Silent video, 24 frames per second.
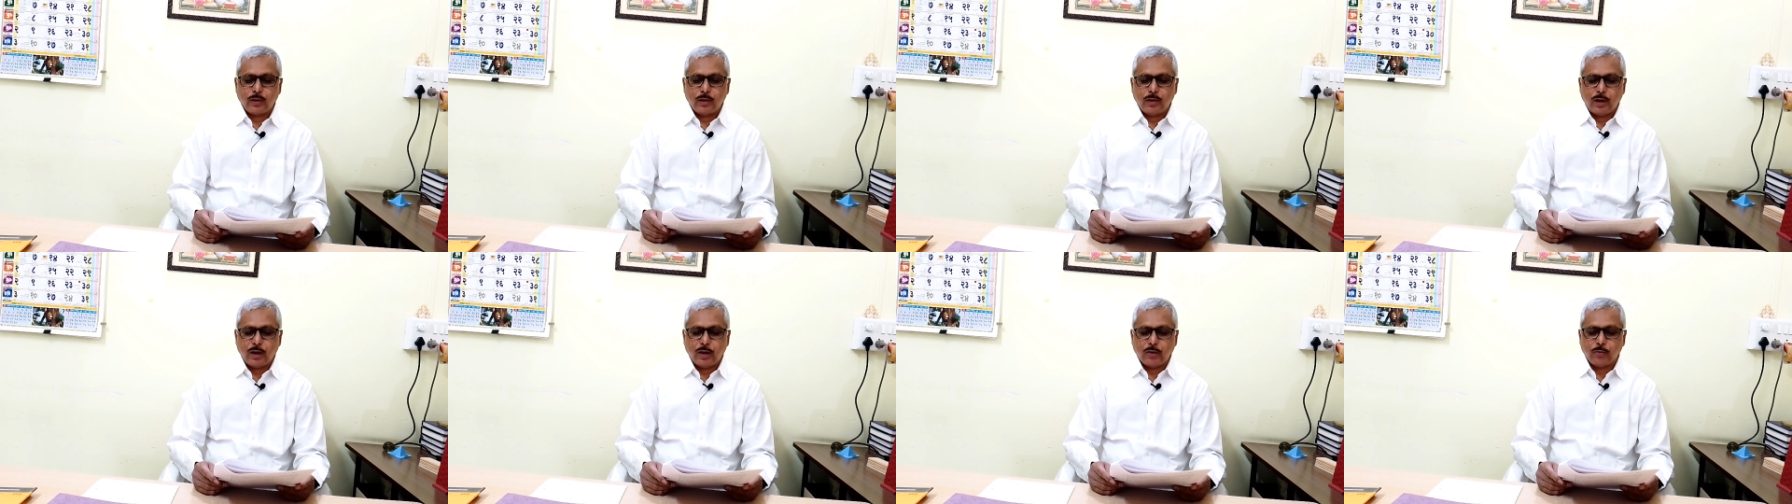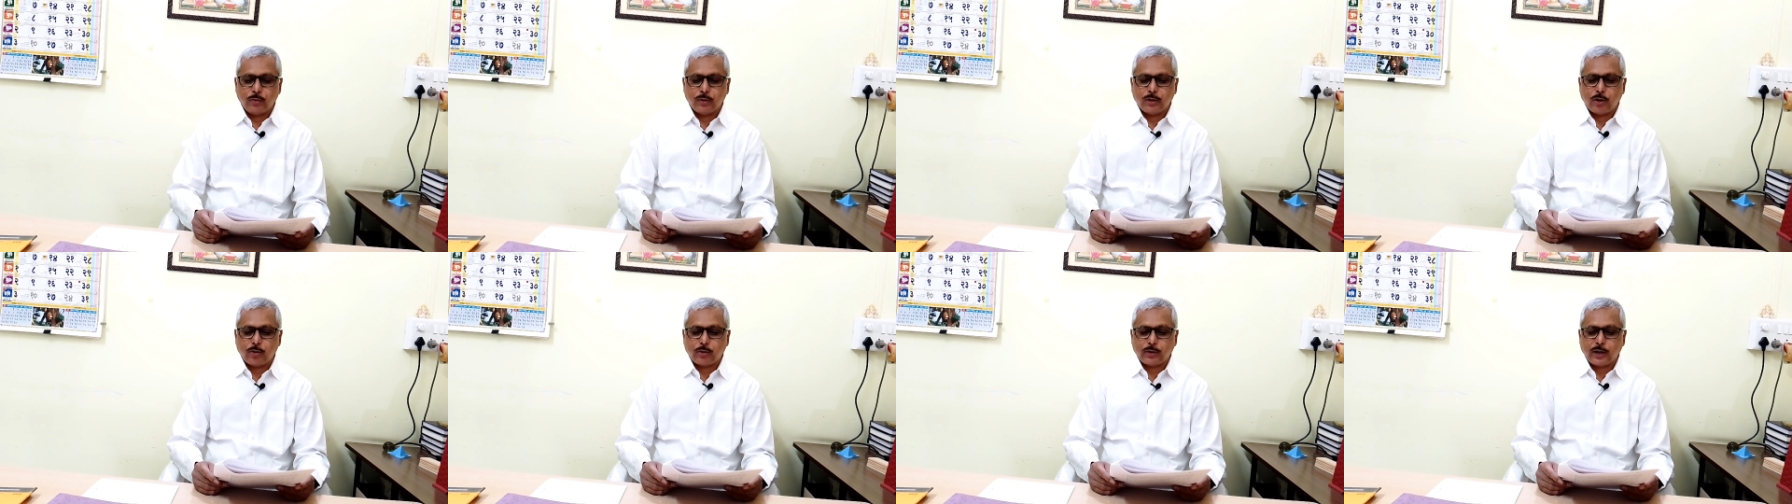and
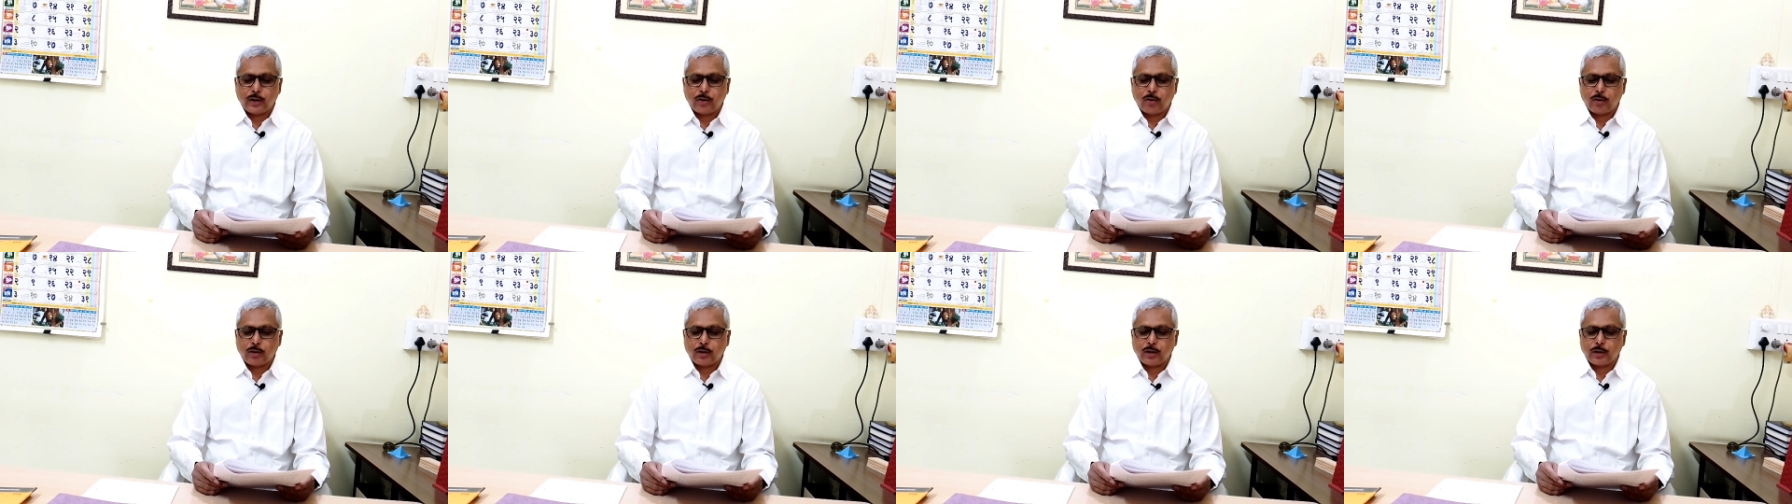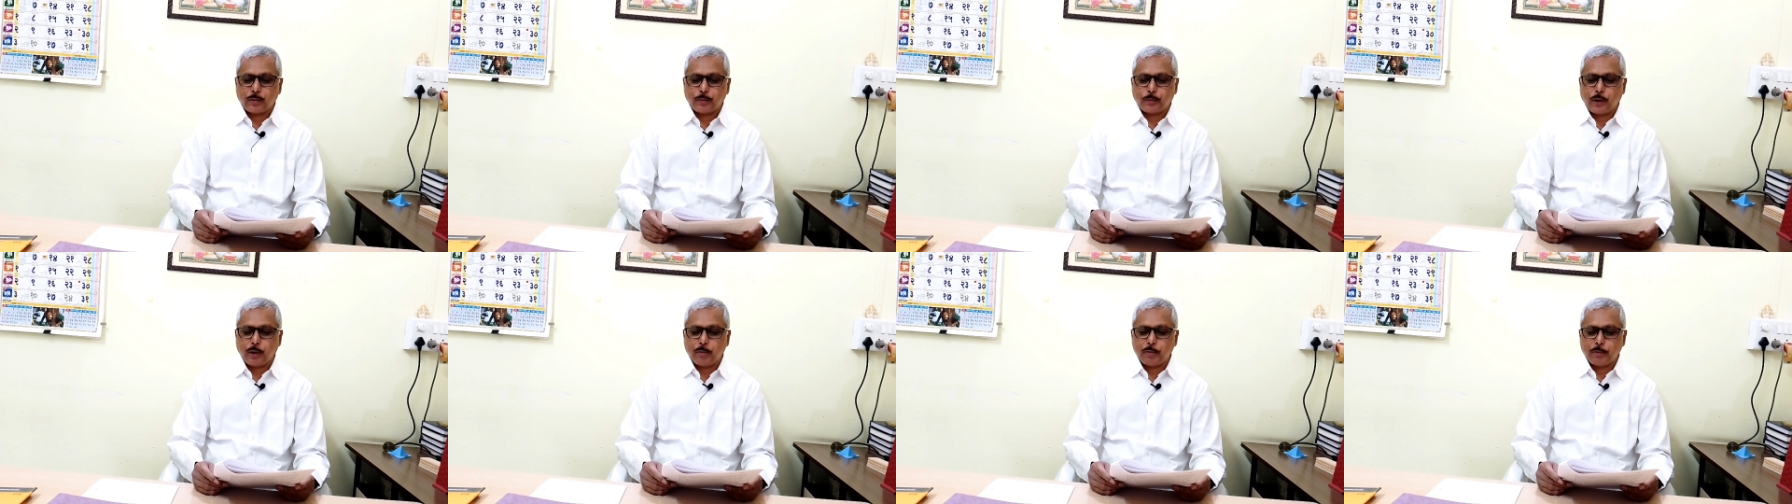without an order
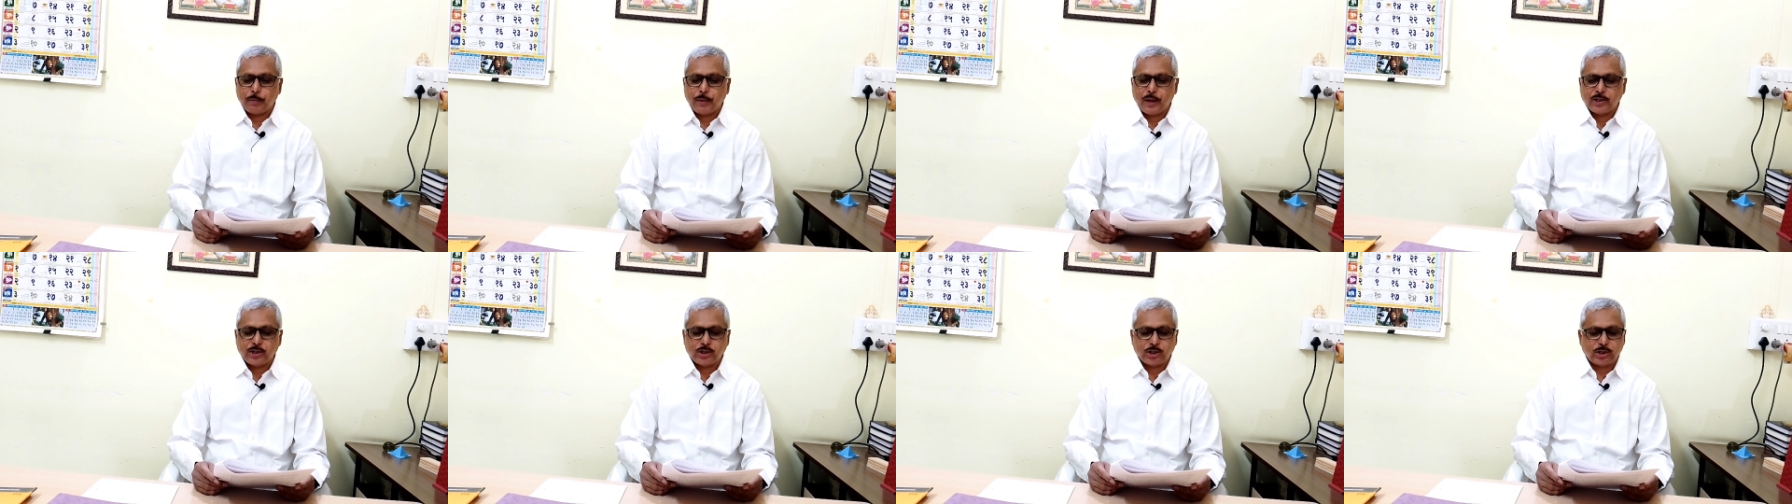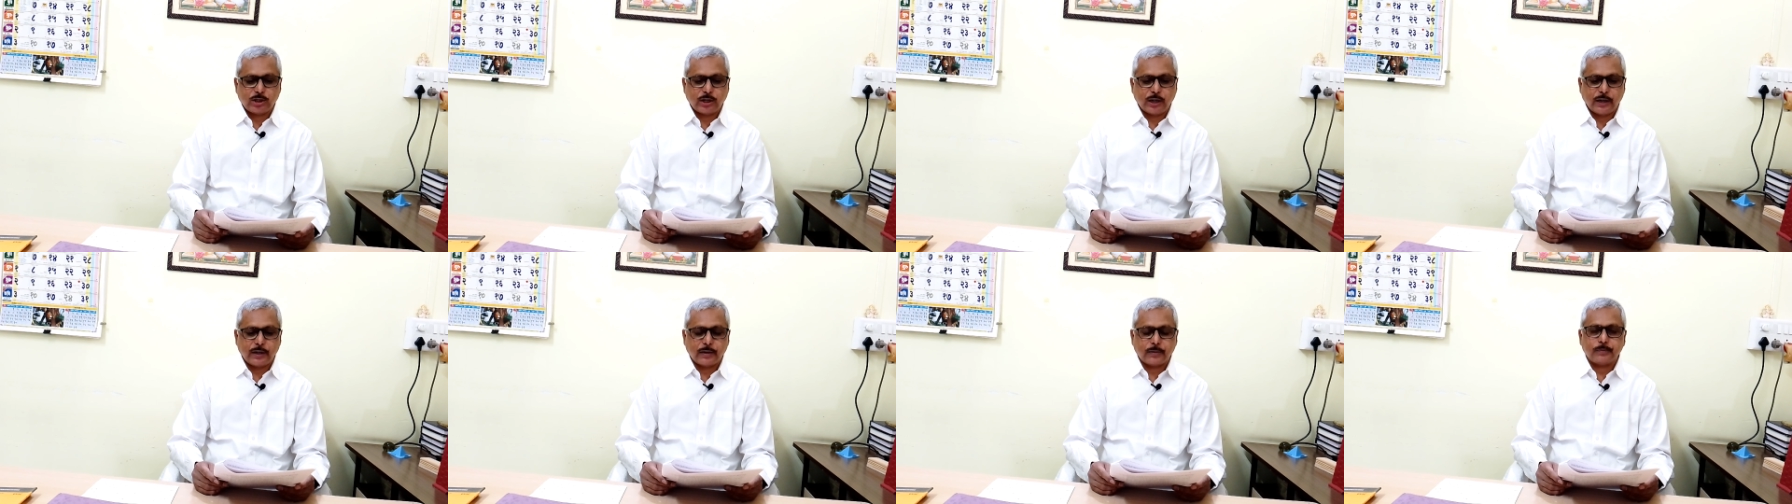from a
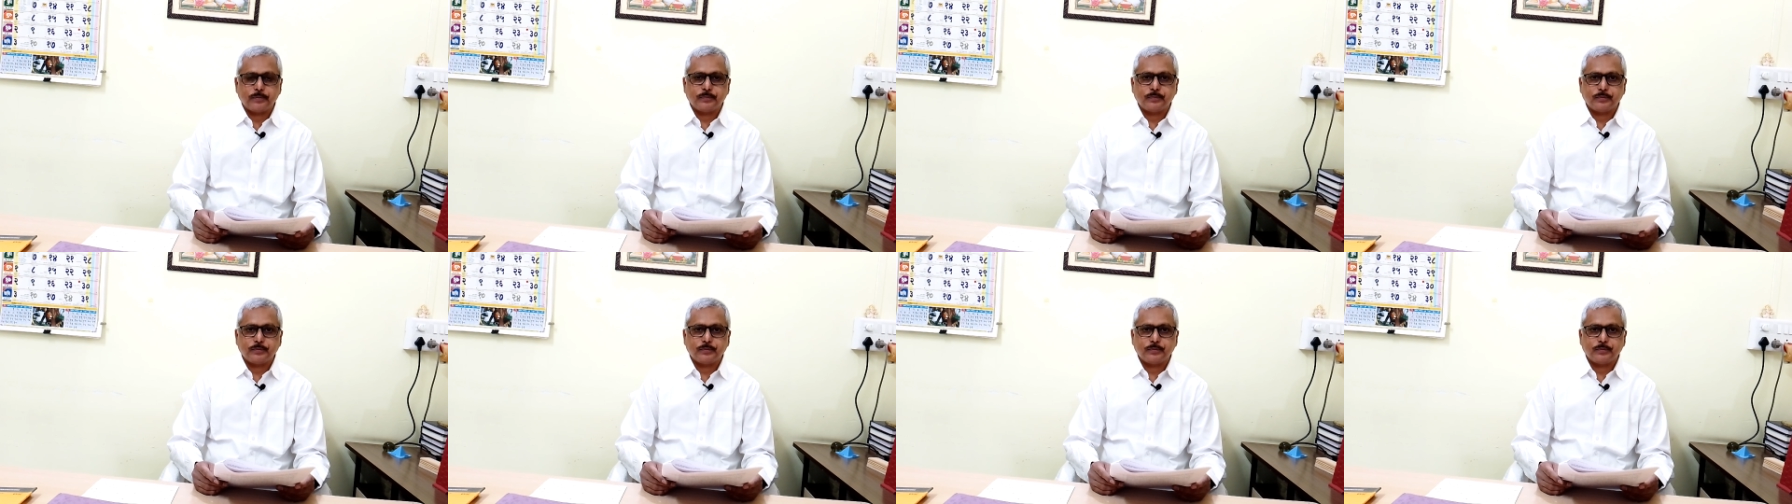magistrate